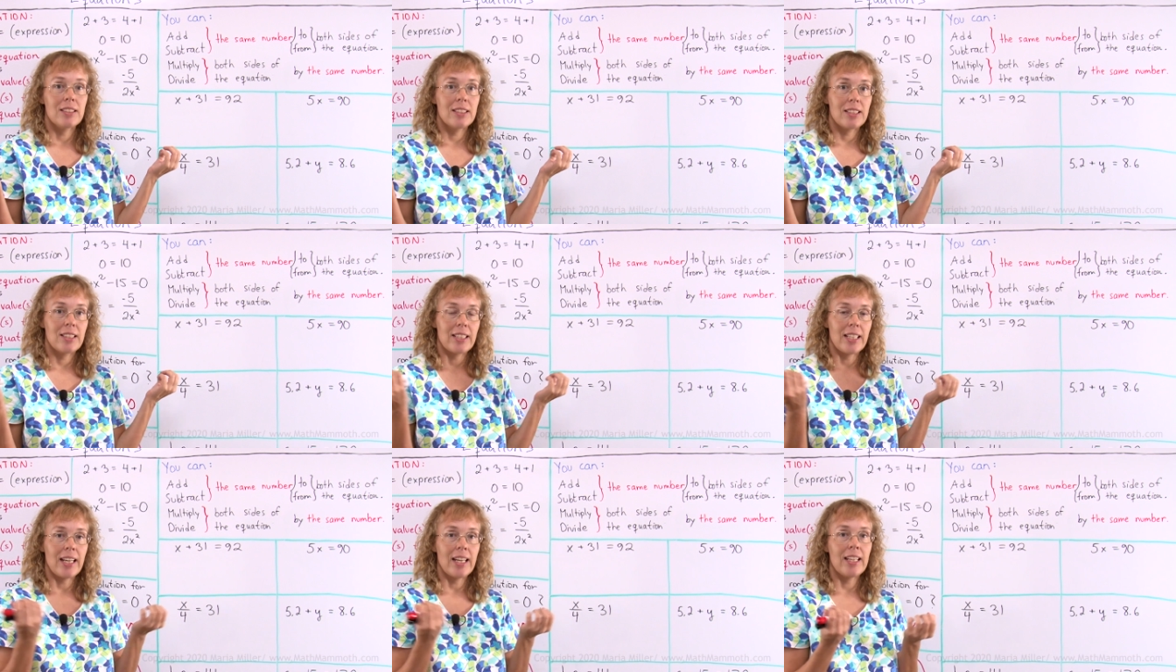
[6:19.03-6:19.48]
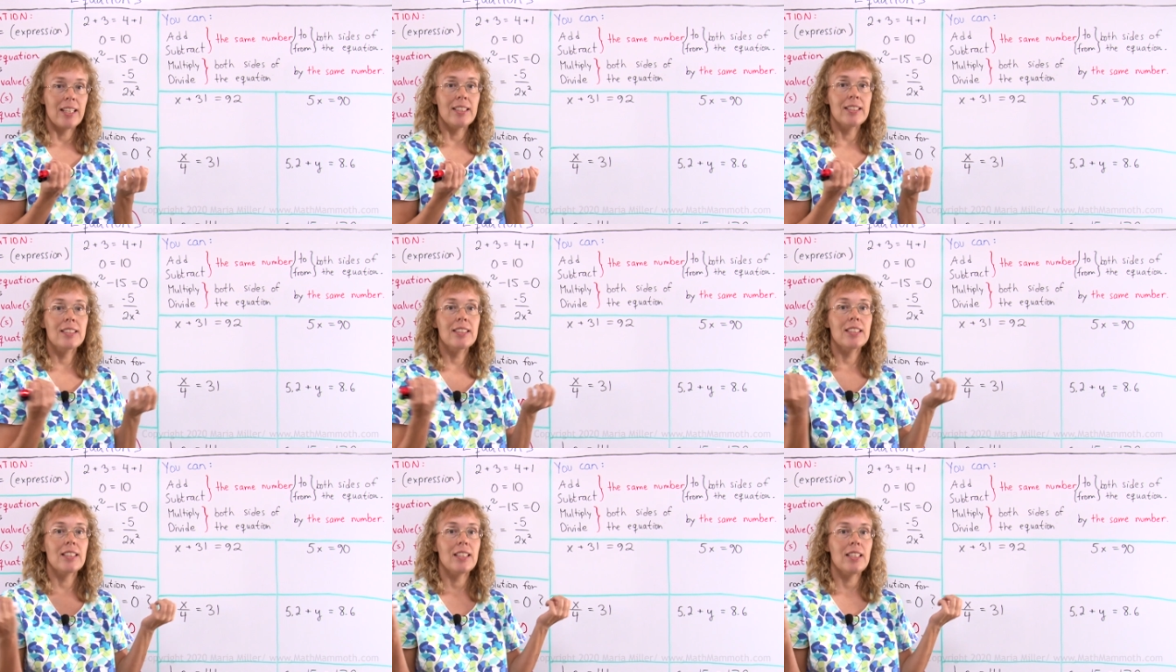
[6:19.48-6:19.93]

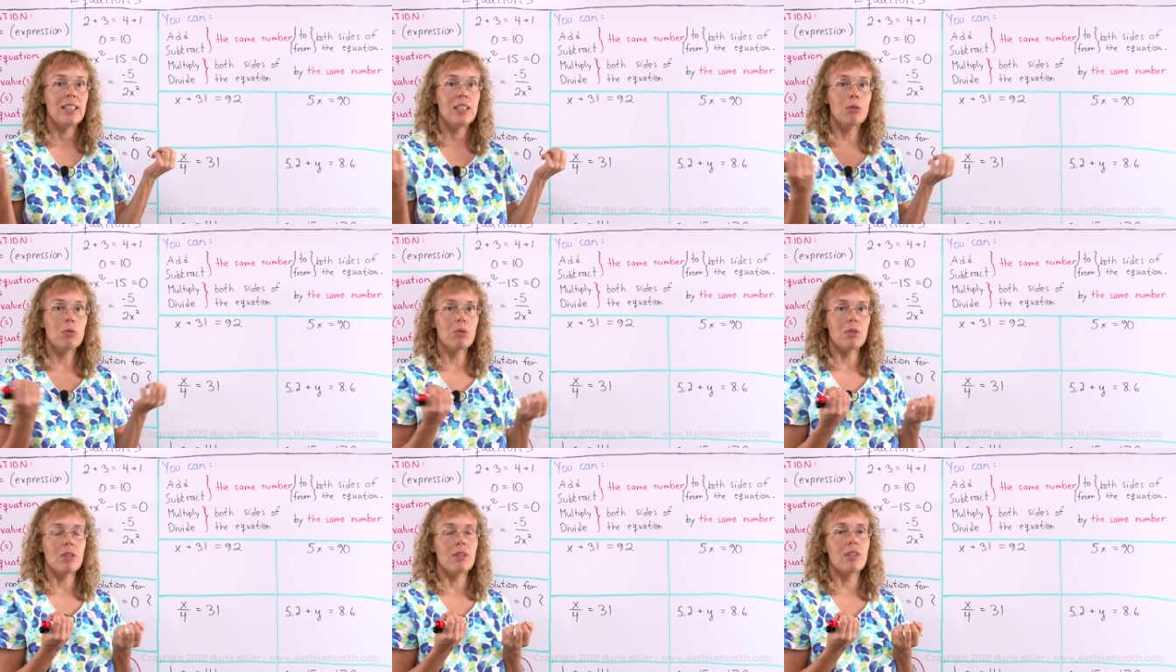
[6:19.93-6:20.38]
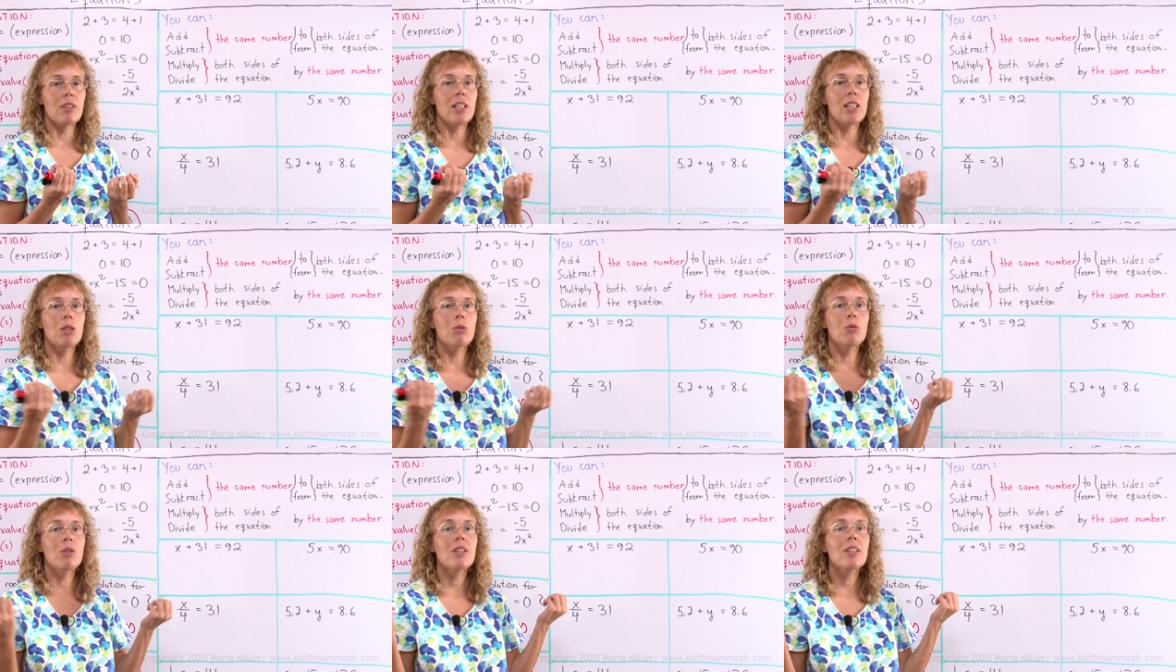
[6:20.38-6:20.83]
stays equal. The
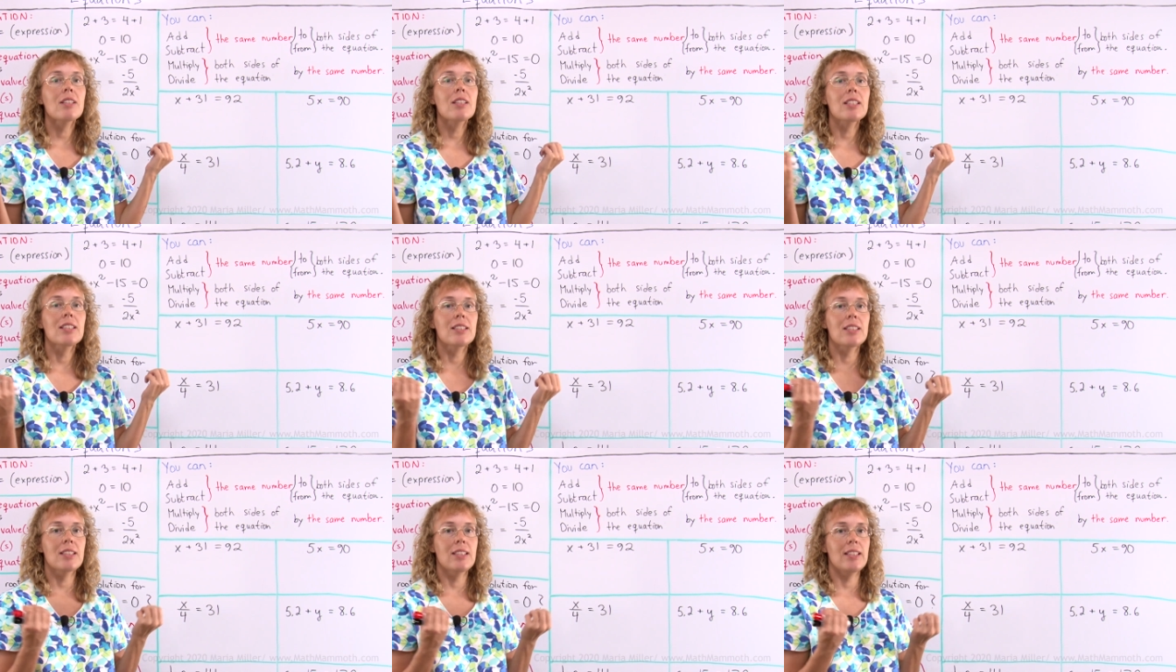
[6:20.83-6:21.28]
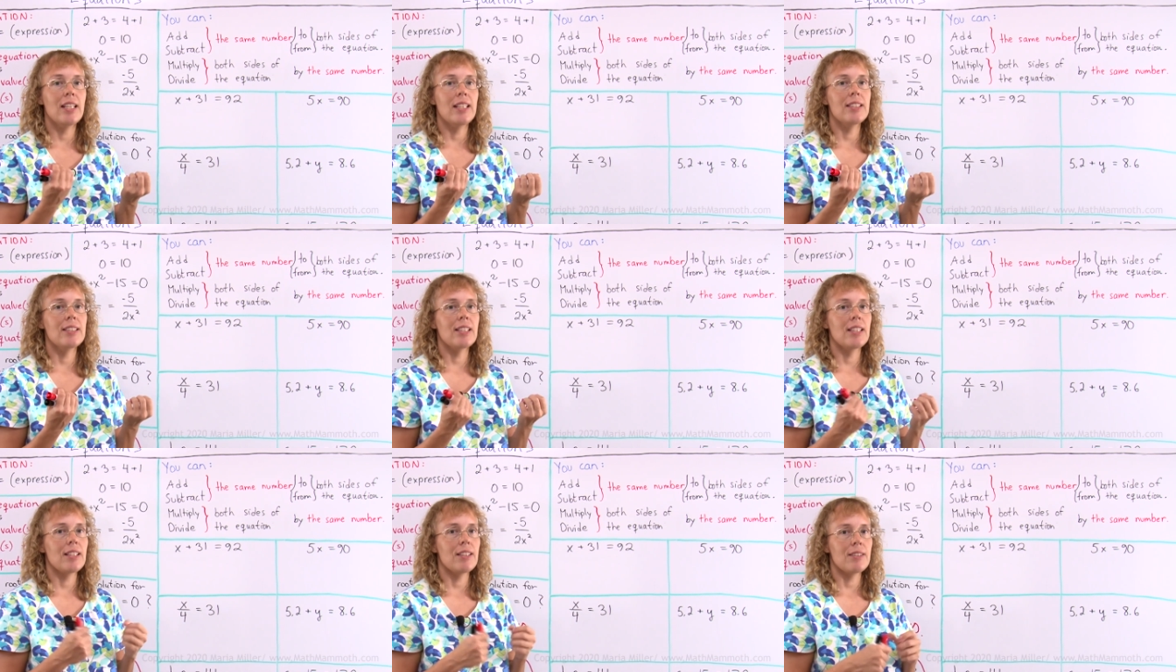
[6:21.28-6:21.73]
equality
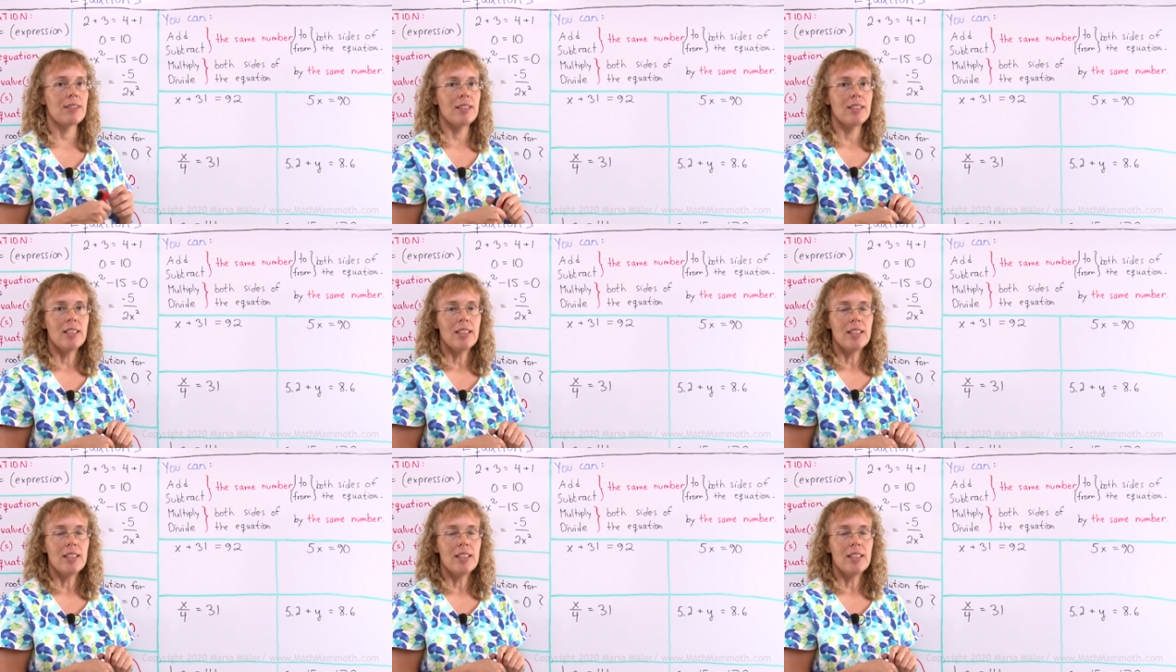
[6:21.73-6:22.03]
stays there.